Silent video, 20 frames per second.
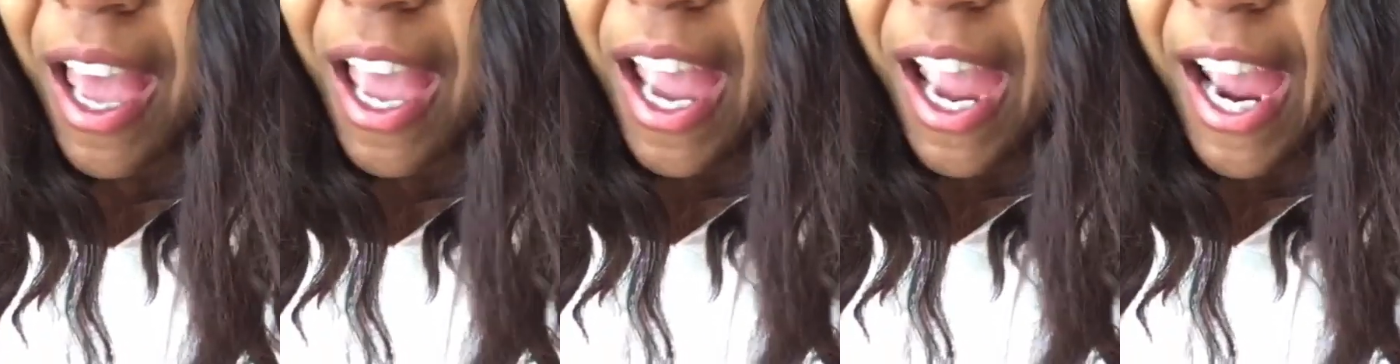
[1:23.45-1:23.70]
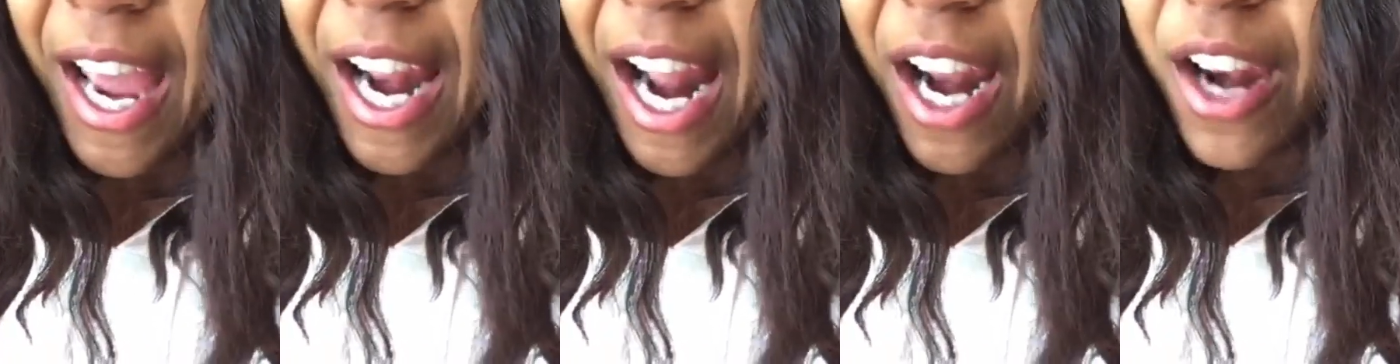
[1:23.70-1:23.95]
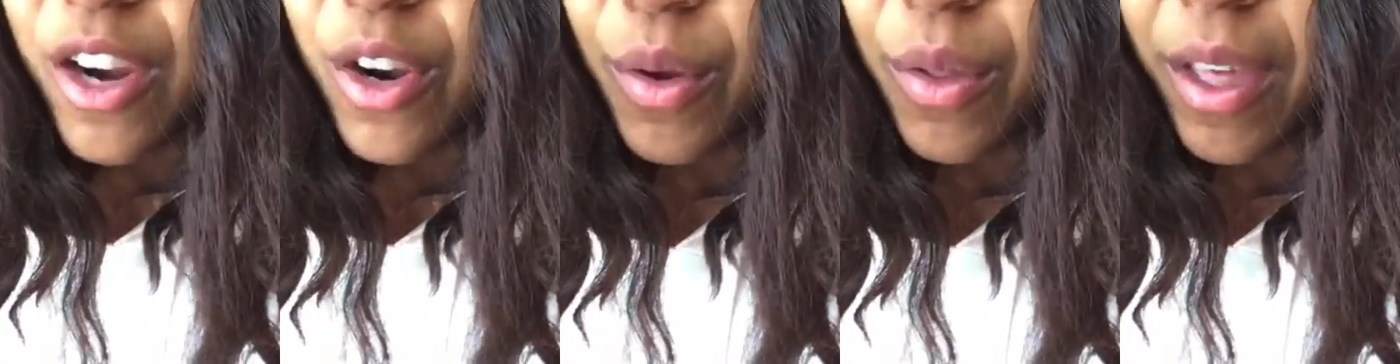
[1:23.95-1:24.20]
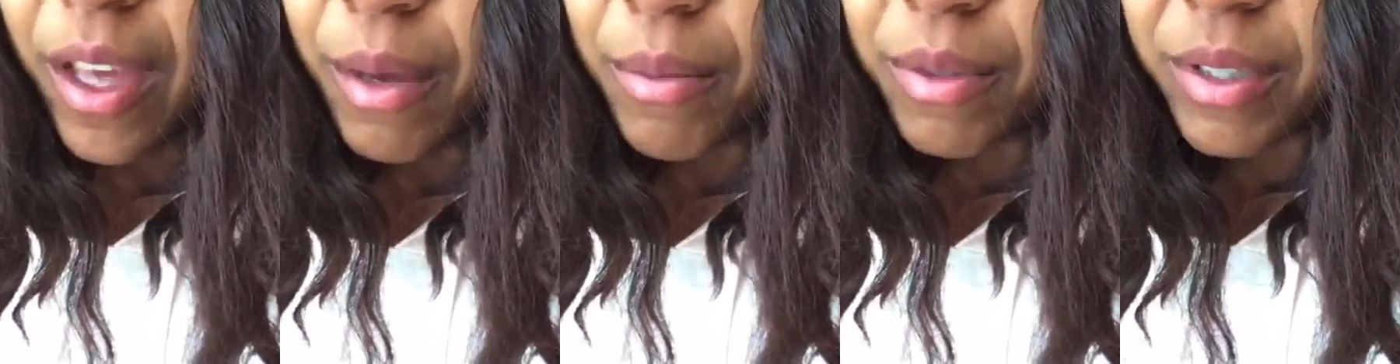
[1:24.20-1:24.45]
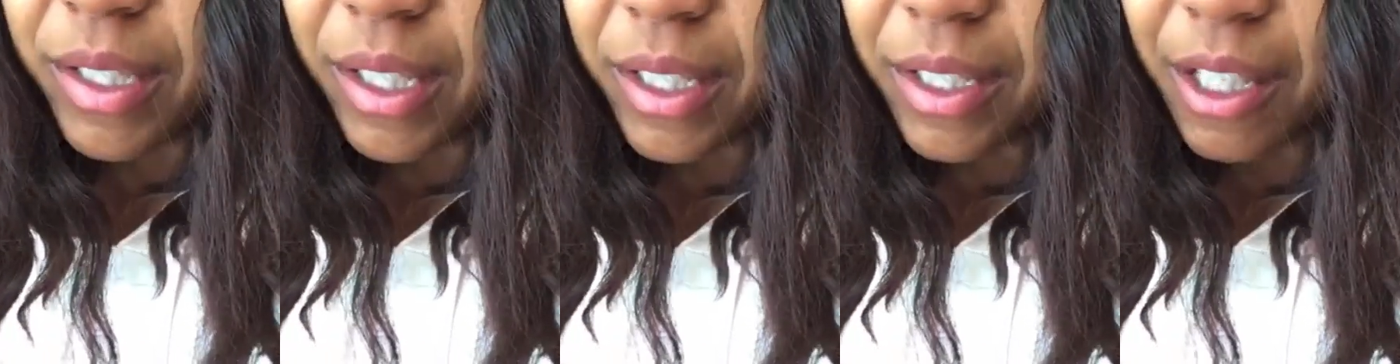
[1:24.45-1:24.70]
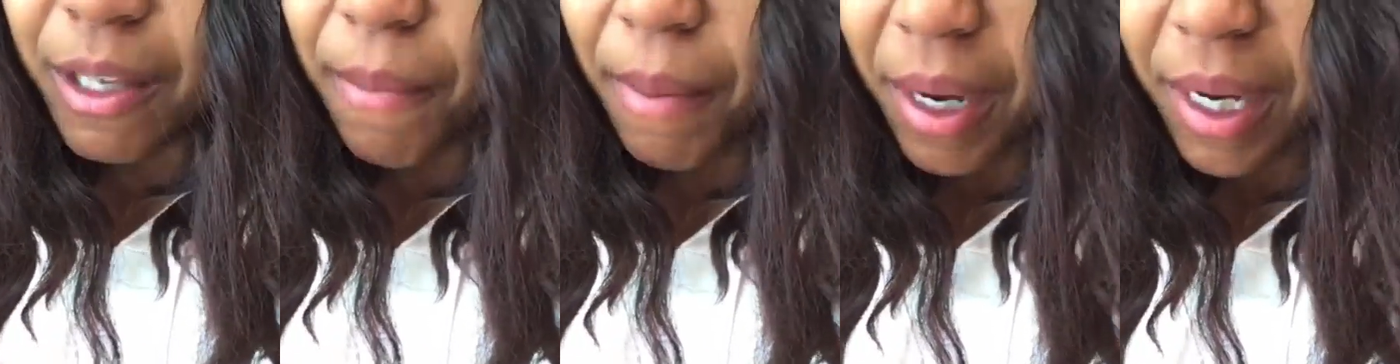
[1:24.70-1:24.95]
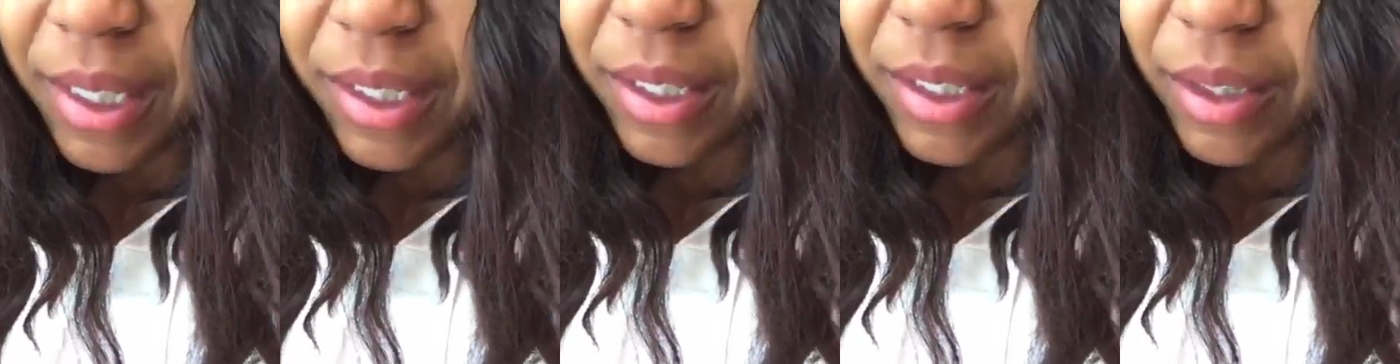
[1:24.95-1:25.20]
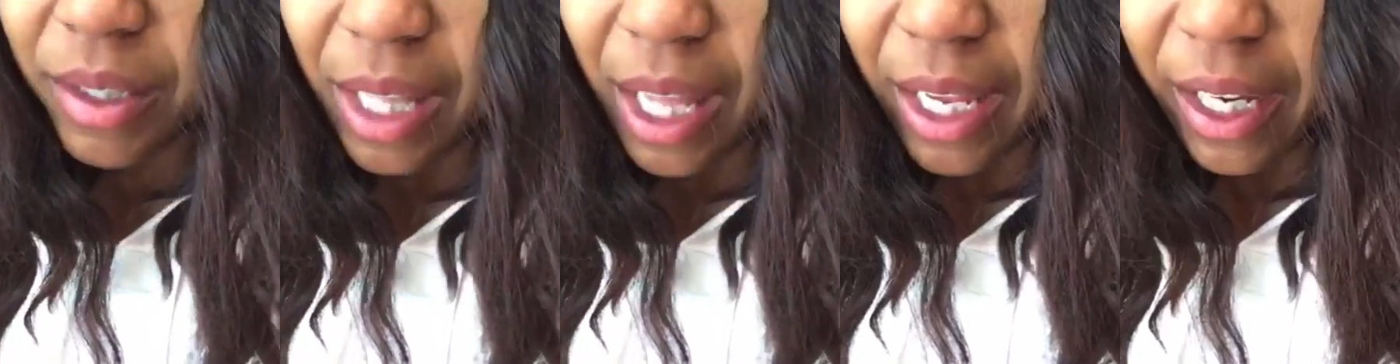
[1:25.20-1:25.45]
and I knew the M60 bus
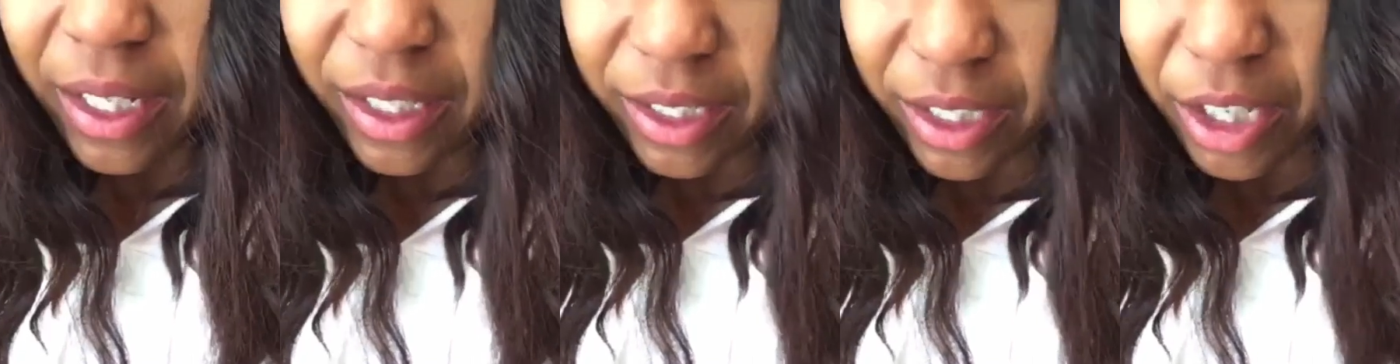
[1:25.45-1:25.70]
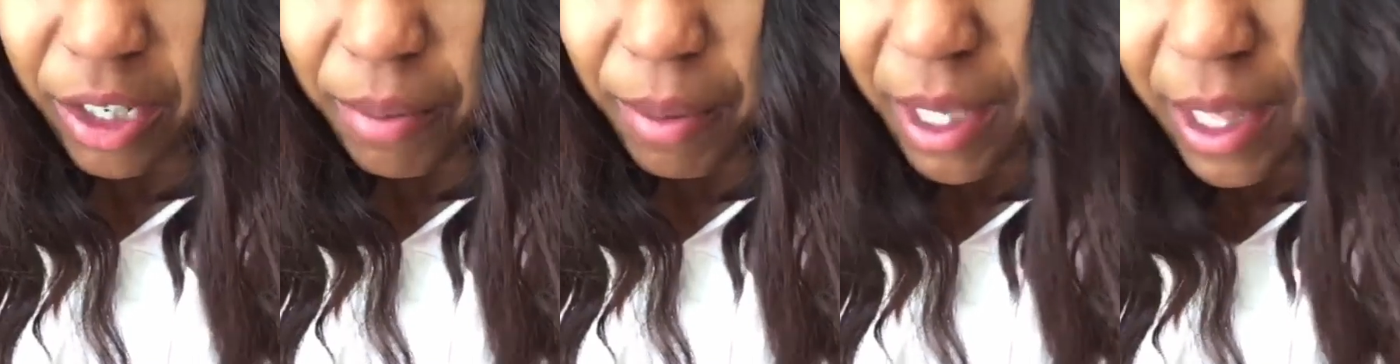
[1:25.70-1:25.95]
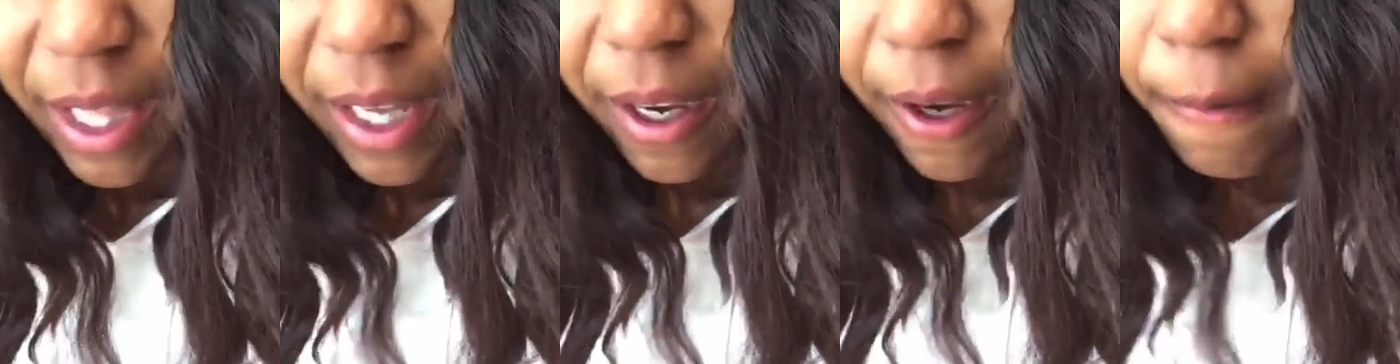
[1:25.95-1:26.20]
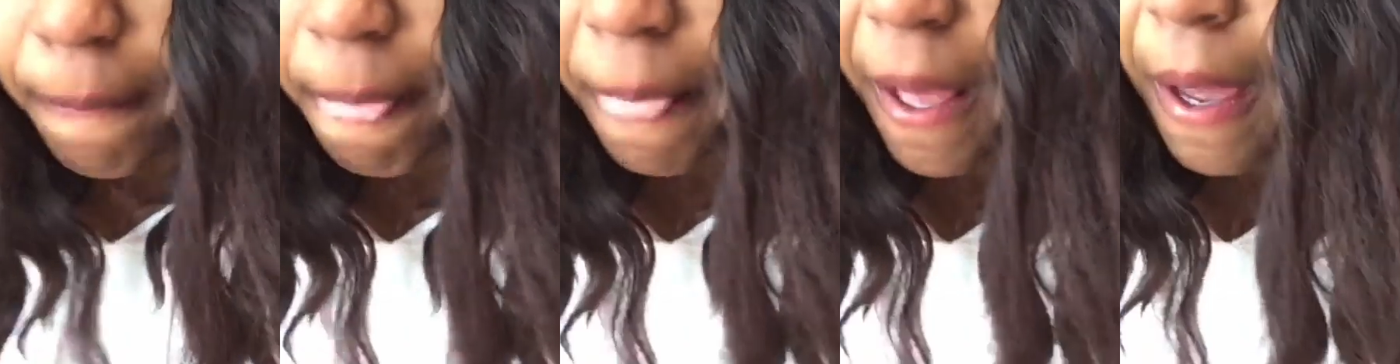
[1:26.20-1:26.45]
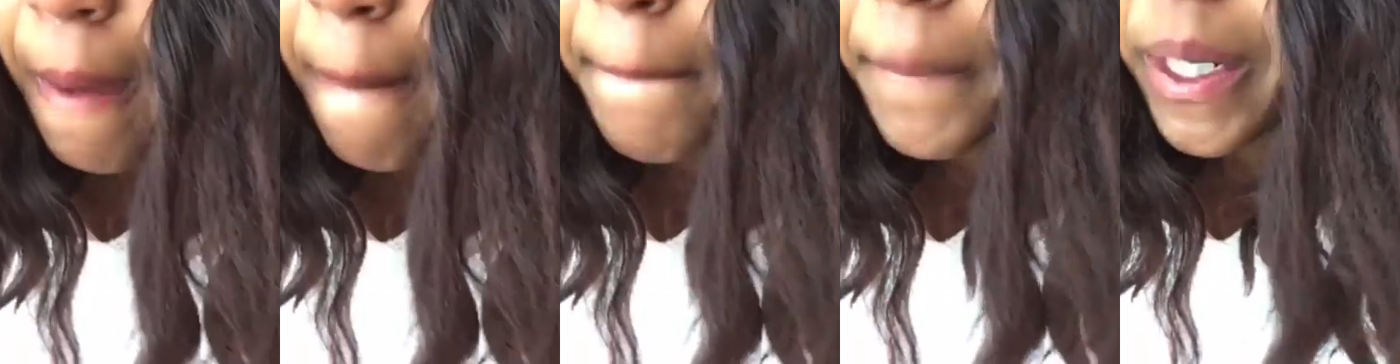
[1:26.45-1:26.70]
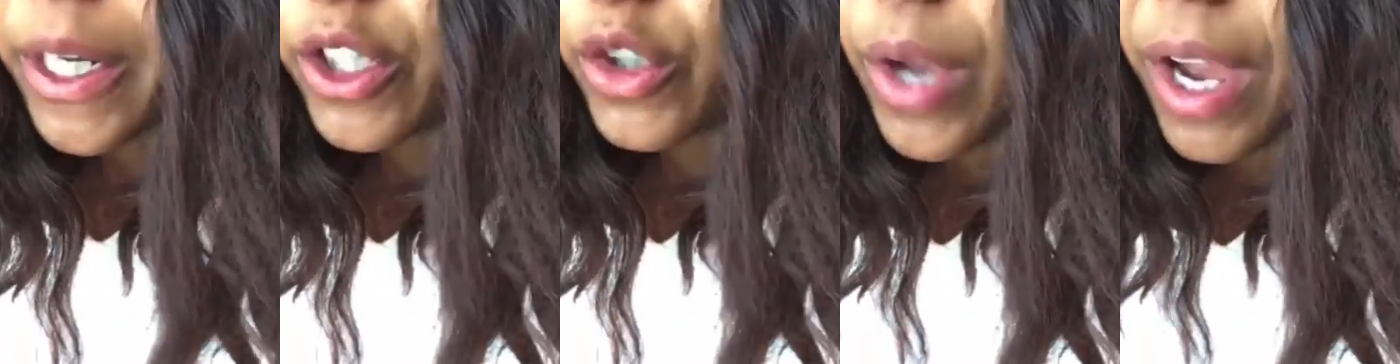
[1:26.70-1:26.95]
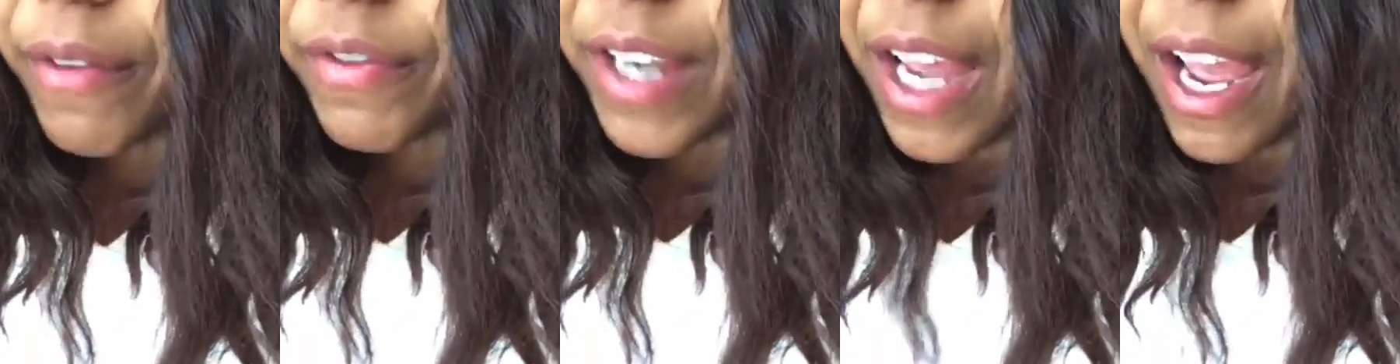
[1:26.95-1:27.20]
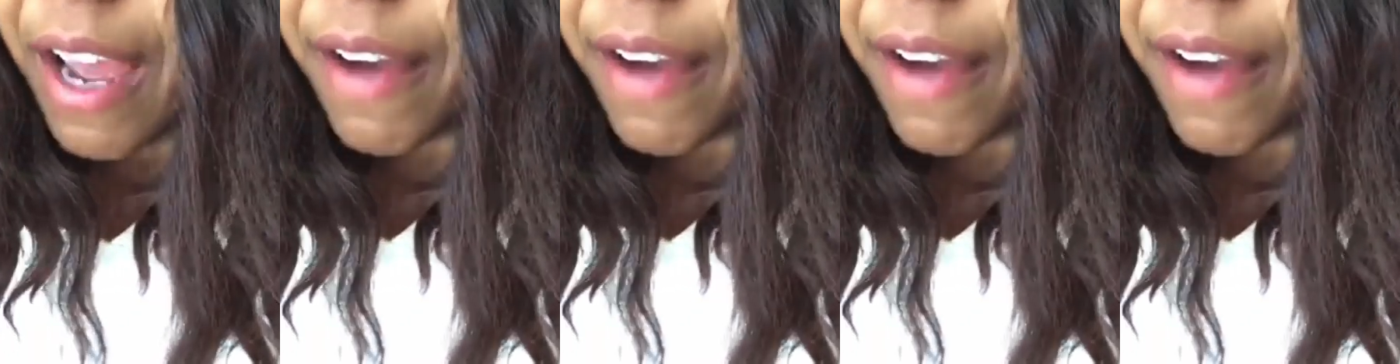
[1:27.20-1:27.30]
like took me there, but you have to have